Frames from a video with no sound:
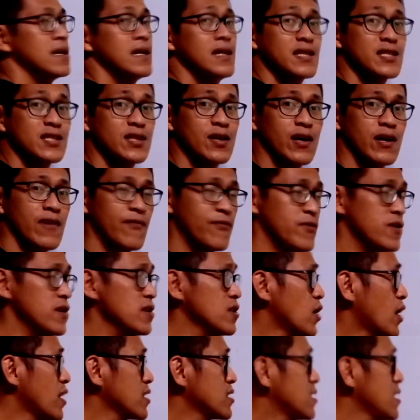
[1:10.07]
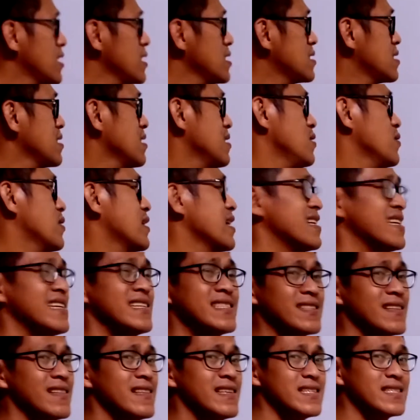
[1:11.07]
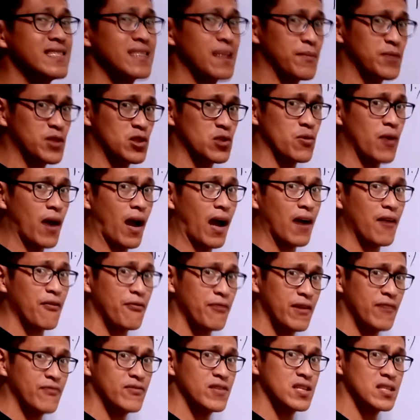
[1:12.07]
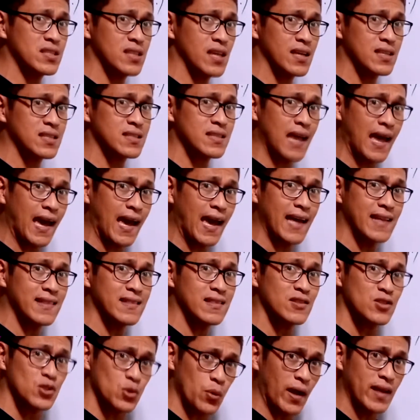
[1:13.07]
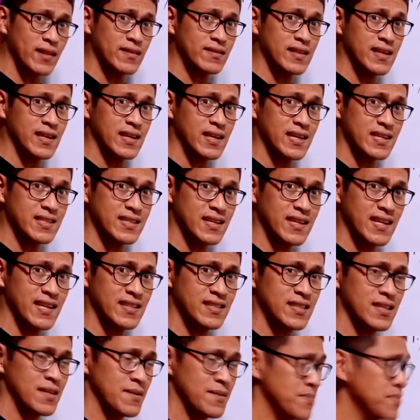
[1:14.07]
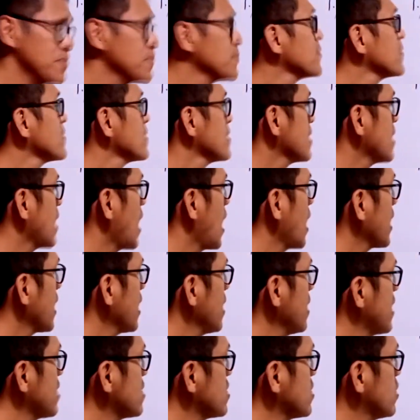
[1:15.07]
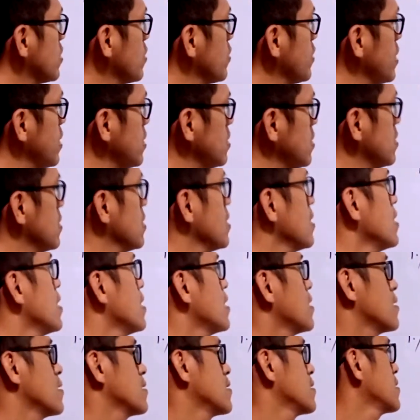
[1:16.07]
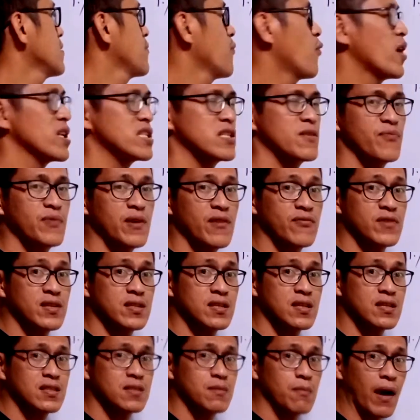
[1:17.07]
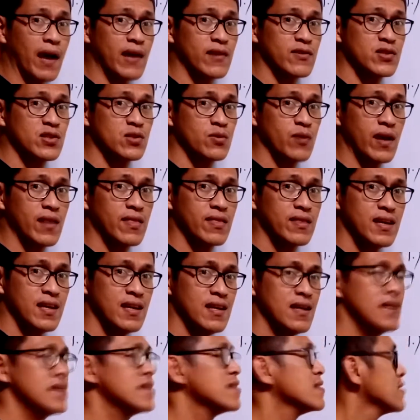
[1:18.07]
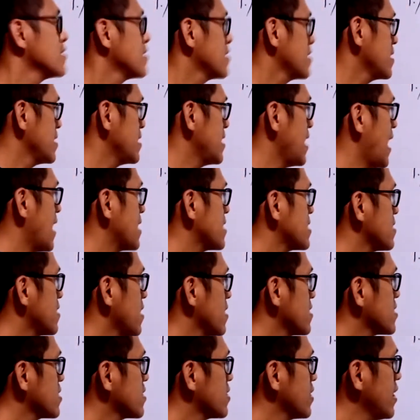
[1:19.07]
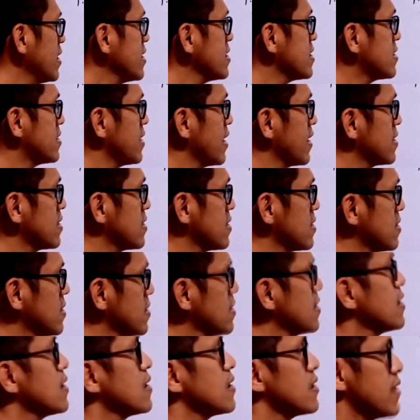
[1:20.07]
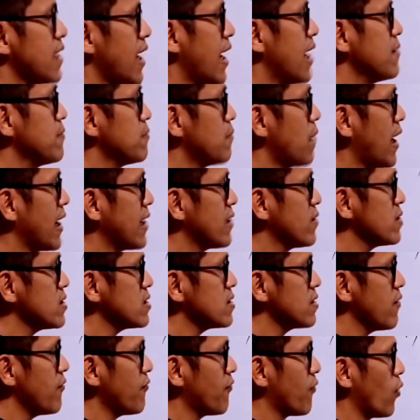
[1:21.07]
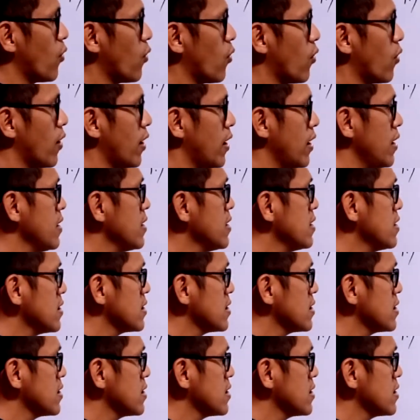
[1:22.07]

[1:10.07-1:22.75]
So if you notice, you can easily subtract 56 and 20, isn't it? Okay, let's do it. What's 56 minus 20? Yes, that's 36. Then minus the 4.